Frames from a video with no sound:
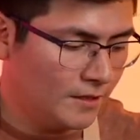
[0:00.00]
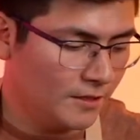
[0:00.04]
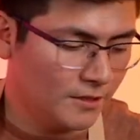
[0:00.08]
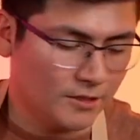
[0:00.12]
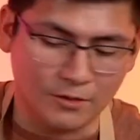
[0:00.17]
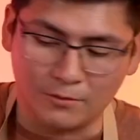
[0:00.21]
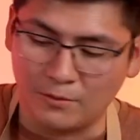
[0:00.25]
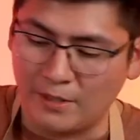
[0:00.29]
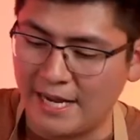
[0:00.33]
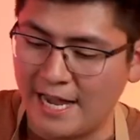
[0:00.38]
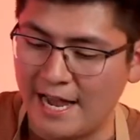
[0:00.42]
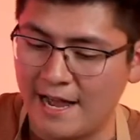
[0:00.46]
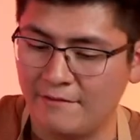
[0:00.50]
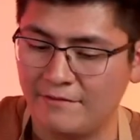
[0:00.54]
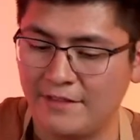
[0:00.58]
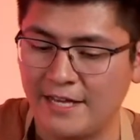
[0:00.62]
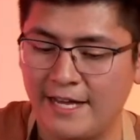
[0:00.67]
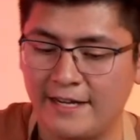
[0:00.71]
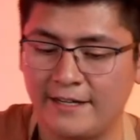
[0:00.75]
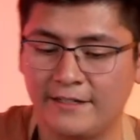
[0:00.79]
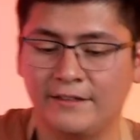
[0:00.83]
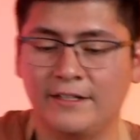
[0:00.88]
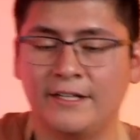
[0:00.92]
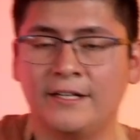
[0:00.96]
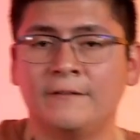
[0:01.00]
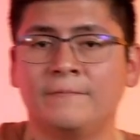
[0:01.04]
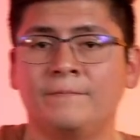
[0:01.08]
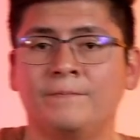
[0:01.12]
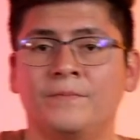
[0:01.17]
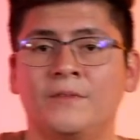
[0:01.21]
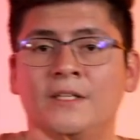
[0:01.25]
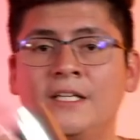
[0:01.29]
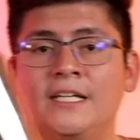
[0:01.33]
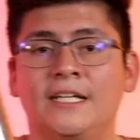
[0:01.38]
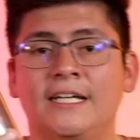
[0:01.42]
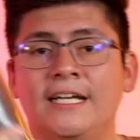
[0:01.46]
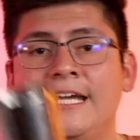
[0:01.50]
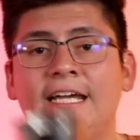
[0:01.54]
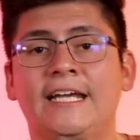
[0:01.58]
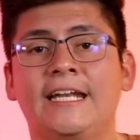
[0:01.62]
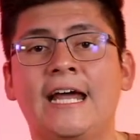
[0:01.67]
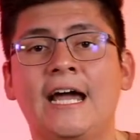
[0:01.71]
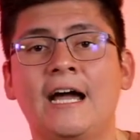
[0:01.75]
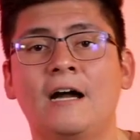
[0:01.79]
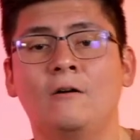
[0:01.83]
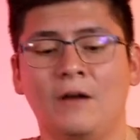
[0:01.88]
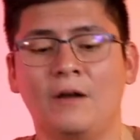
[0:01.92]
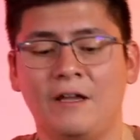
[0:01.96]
So we have that in there. And now,